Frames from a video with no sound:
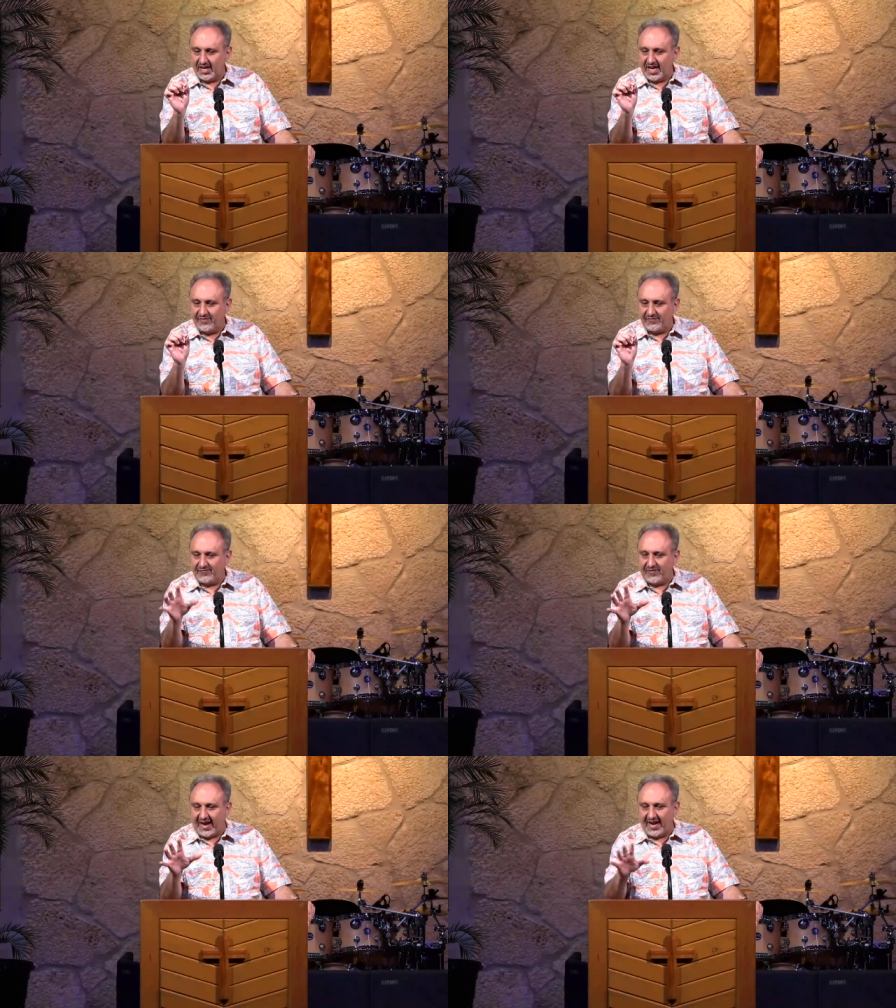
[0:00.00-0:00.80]
a
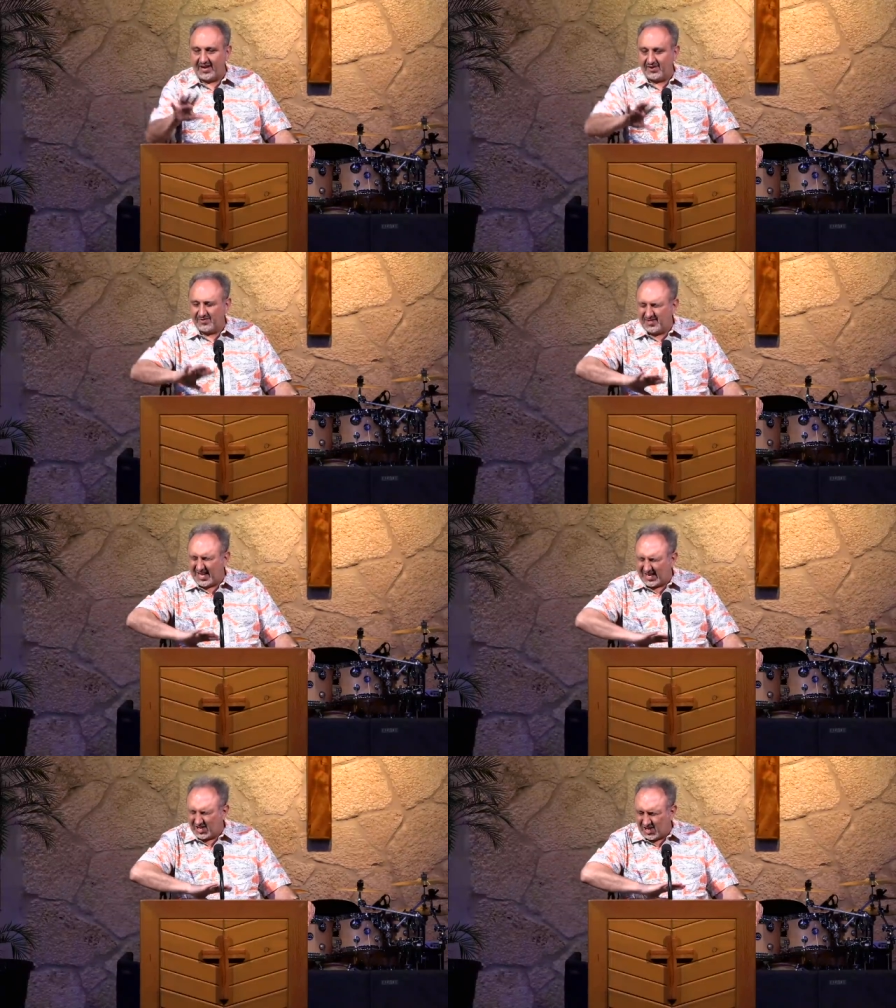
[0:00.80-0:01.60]
fire
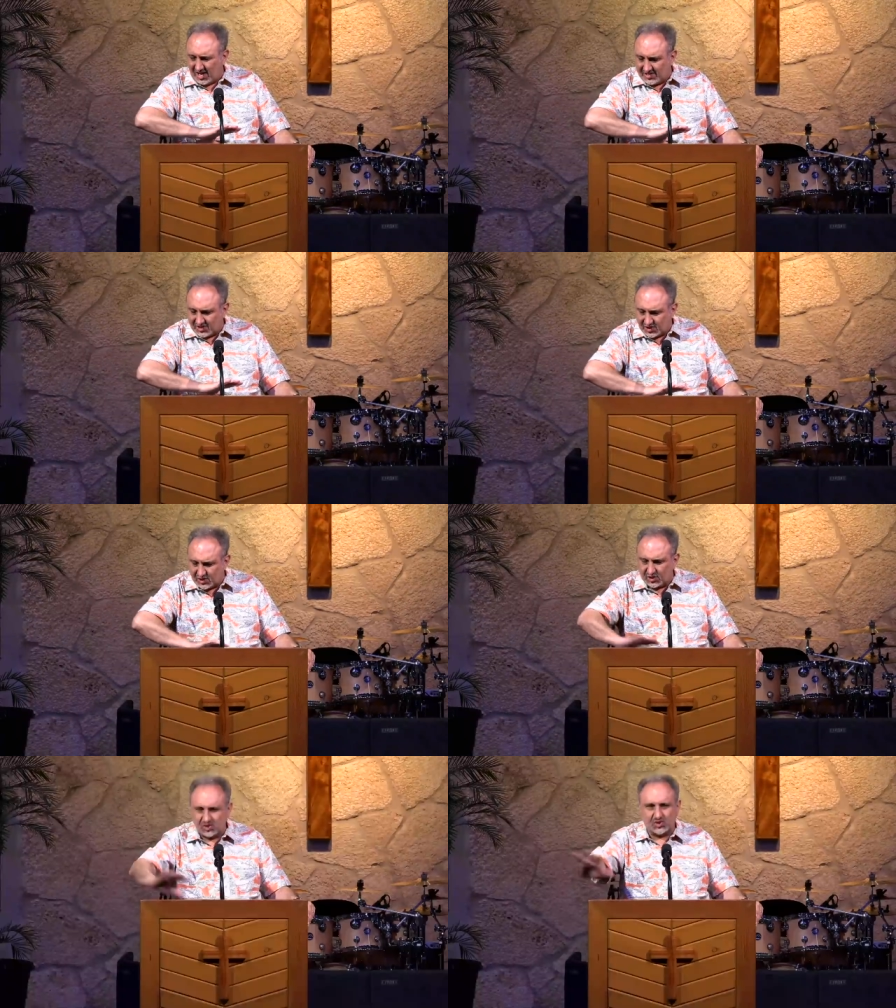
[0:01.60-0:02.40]
that causes
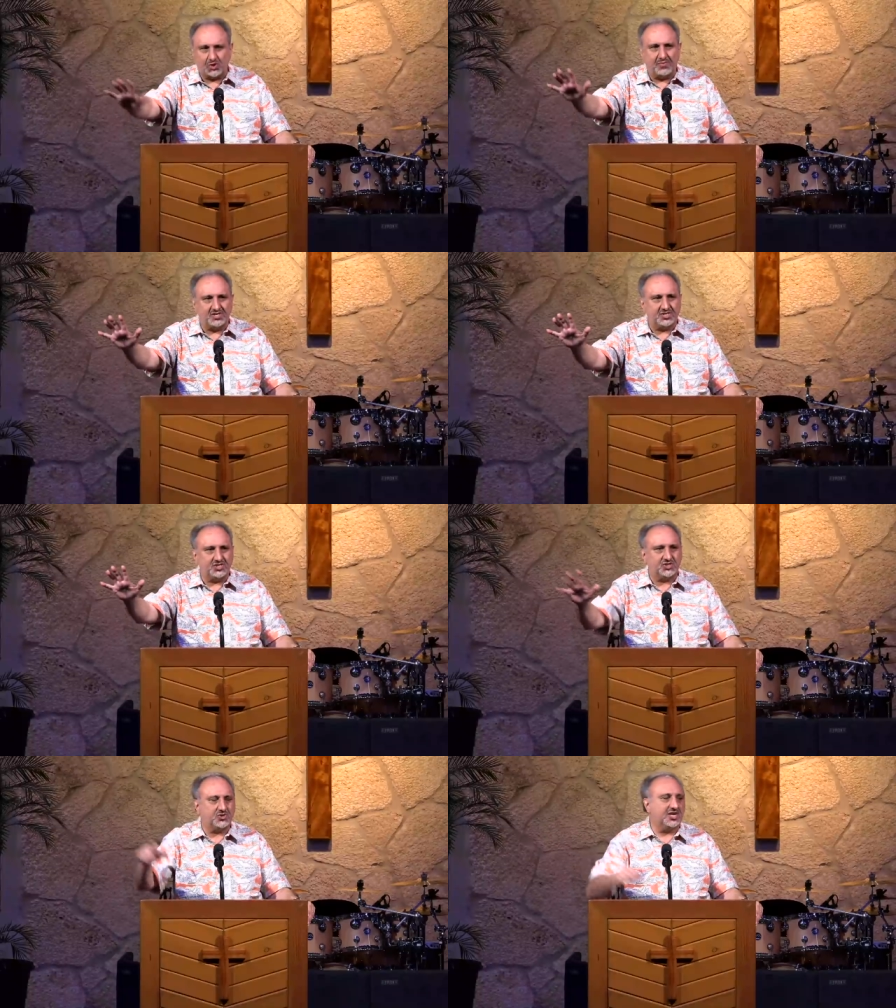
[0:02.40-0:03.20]
so much
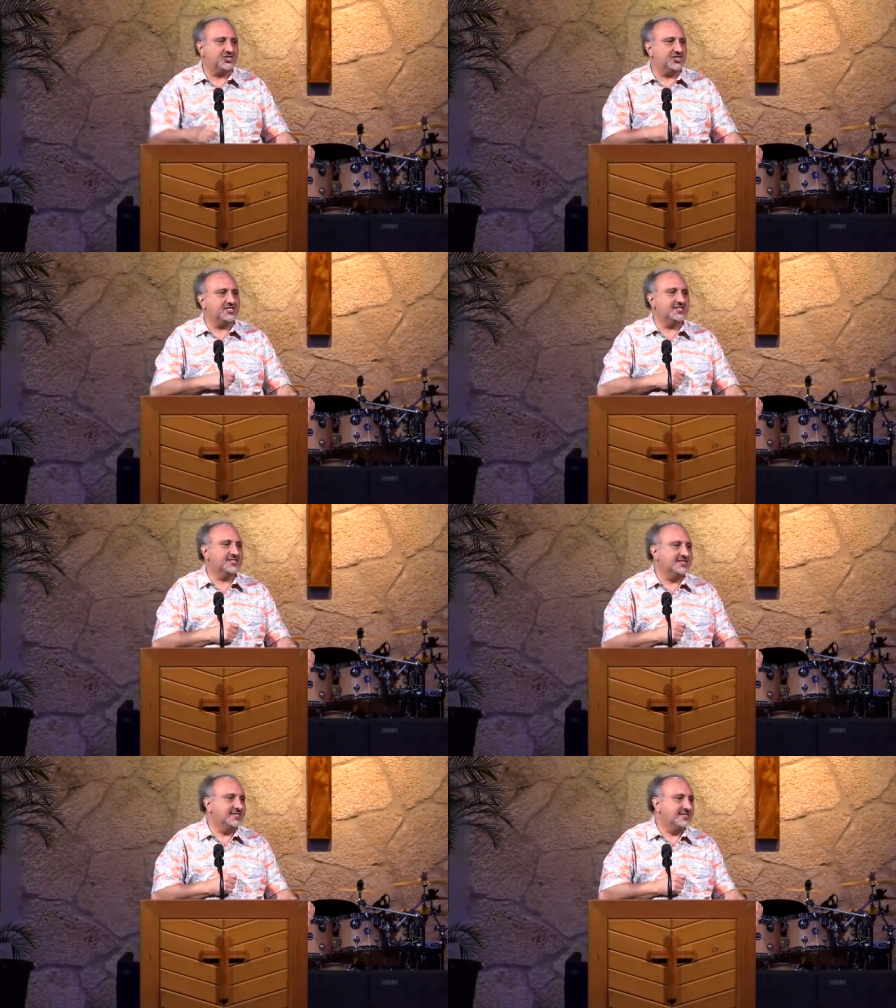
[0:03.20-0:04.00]
destruction
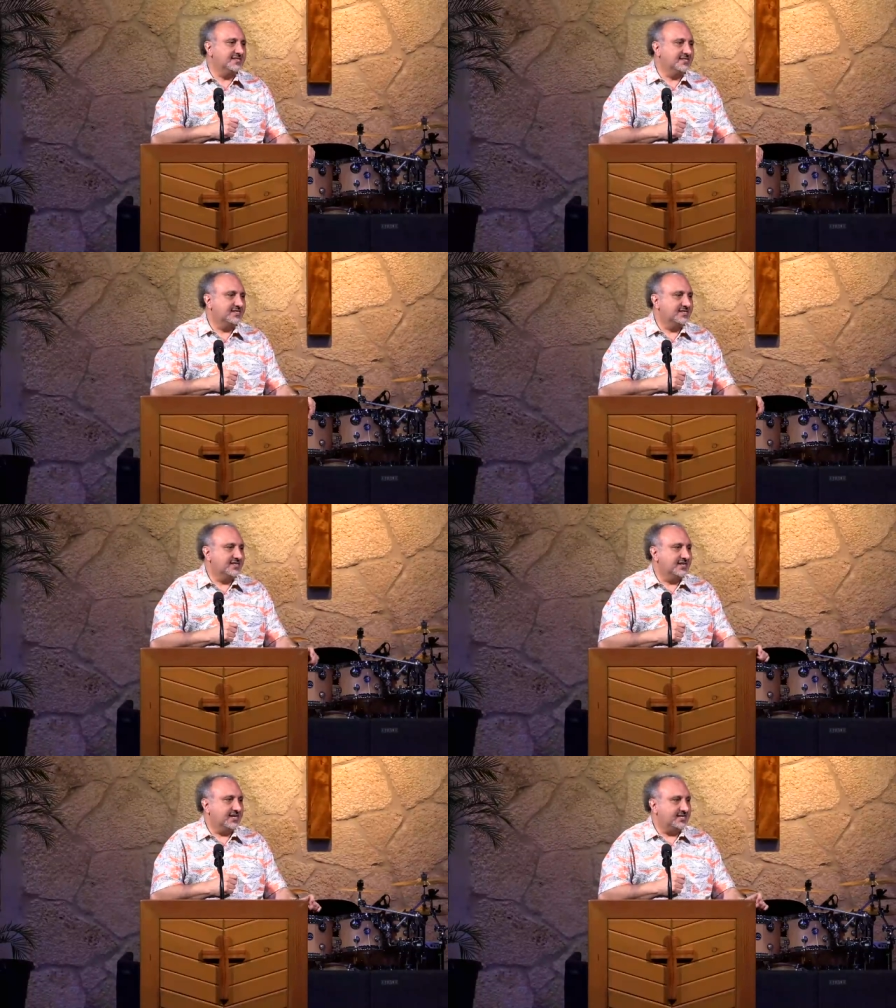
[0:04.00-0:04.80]

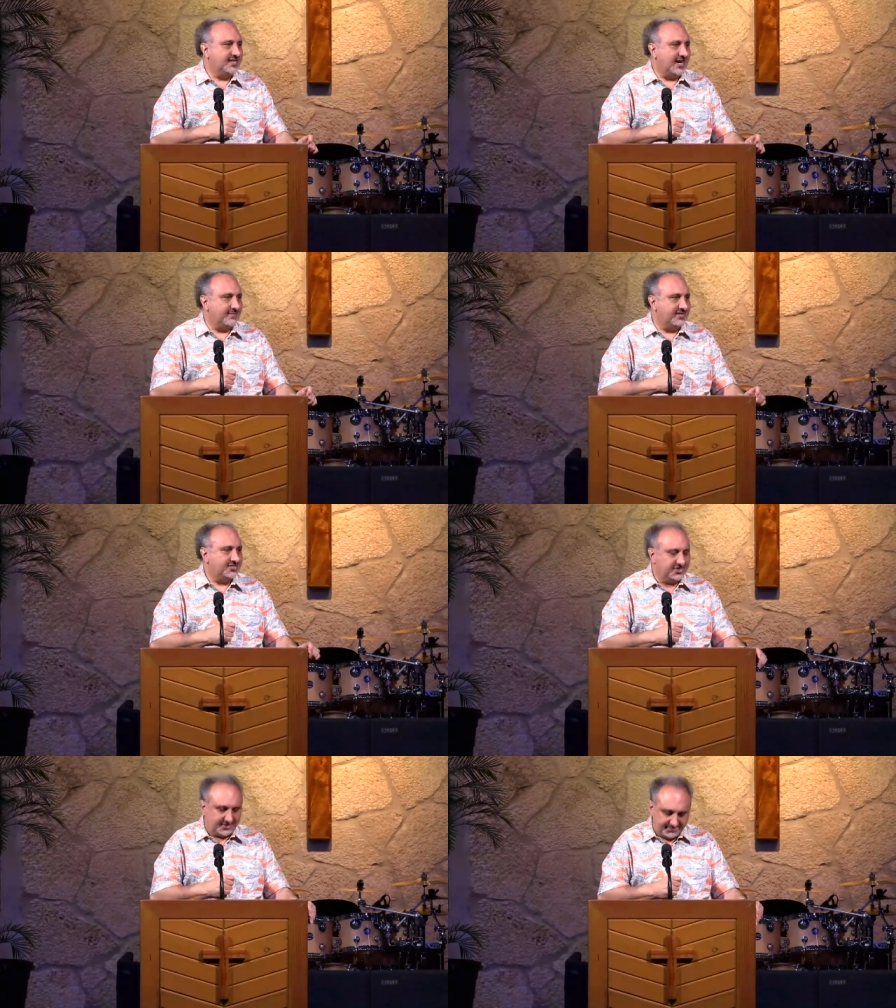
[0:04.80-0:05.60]
and
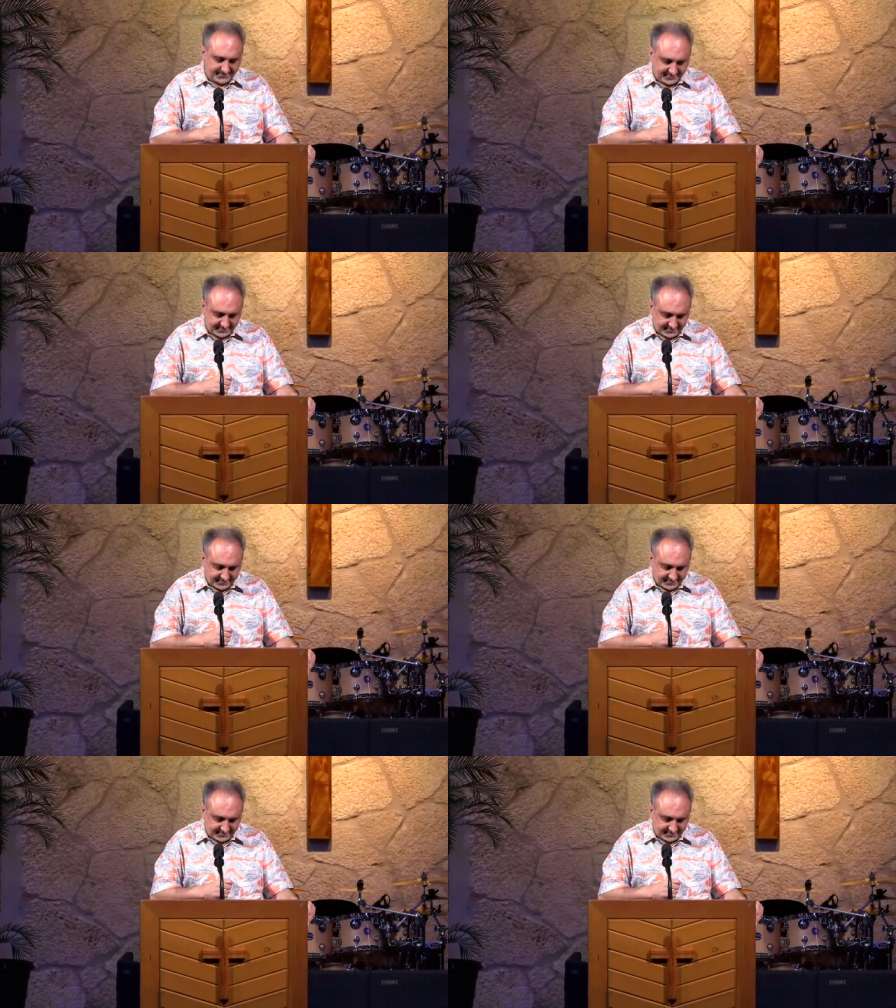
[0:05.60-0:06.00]
damage.